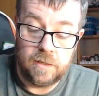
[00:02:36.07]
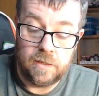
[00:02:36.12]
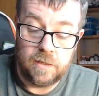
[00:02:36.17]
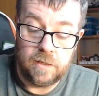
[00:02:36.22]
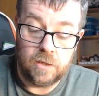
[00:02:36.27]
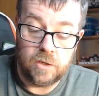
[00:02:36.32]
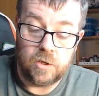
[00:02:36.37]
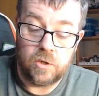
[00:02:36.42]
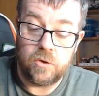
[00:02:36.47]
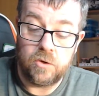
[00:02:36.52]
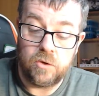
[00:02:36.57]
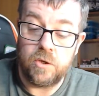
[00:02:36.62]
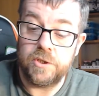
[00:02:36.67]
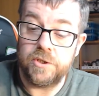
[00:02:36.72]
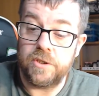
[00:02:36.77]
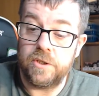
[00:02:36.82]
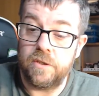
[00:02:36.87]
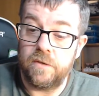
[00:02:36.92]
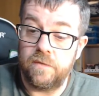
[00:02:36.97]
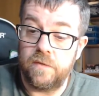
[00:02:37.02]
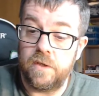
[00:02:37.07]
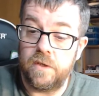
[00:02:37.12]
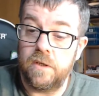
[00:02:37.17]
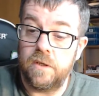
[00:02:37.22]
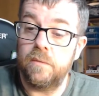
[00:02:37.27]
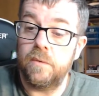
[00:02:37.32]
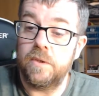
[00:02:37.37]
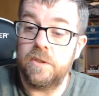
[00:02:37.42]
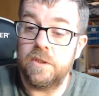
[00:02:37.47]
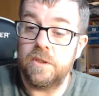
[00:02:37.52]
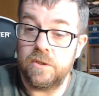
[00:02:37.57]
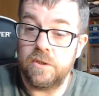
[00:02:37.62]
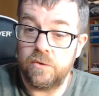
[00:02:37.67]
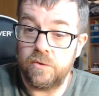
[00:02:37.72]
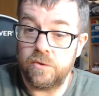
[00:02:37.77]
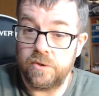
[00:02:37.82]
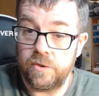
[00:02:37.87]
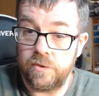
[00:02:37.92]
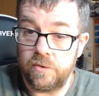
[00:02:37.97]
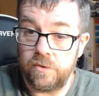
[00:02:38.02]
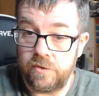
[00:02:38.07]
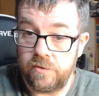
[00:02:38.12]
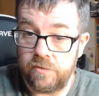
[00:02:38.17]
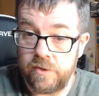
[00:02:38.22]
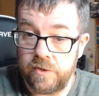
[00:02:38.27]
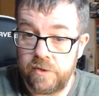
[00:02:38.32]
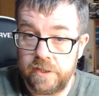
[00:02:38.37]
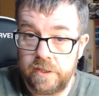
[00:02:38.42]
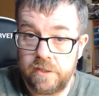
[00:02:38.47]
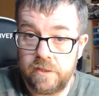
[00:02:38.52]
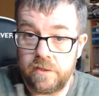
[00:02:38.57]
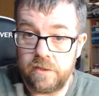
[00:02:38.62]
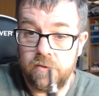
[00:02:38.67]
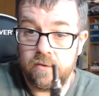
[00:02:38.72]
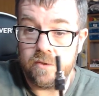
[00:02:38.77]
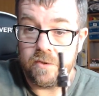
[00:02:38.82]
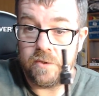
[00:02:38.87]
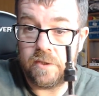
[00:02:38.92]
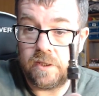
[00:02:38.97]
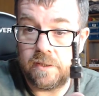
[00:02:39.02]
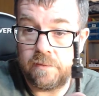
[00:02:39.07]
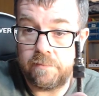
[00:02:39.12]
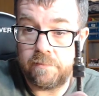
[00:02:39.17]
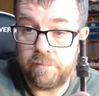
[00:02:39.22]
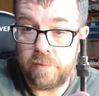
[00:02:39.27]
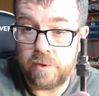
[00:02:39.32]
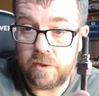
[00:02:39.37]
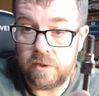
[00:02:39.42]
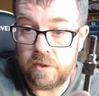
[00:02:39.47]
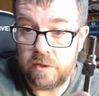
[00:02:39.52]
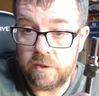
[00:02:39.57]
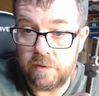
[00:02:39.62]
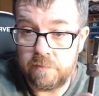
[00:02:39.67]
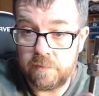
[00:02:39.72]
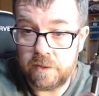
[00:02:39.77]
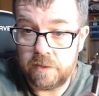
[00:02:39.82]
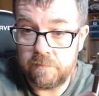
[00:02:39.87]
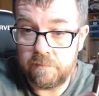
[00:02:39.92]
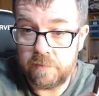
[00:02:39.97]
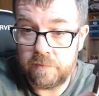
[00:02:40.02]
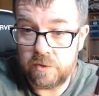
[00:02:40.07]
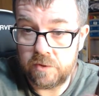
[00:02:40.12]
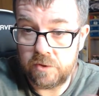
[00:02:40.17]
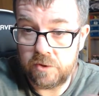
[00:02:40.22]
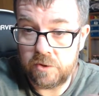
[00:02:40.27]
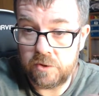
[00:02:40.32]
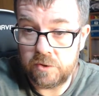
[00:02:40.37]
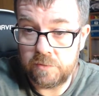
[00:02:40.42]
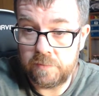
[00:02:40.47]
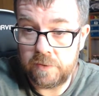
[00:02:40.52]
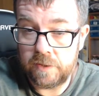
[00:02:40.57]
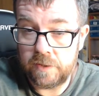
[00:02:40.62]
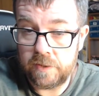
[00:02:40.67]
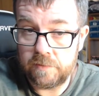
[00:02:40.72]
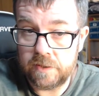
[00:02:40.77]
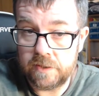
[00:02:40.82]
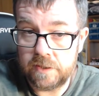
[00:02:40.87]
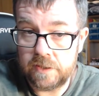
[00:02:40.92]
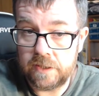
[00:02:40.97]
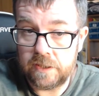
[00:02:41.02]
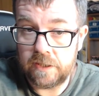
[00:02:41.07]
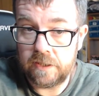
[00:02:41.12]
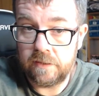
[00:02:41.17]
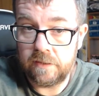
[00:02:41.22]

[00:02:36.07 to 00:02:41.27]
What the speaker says: crossover, which is also threaded onto that bar. You might just be able to see.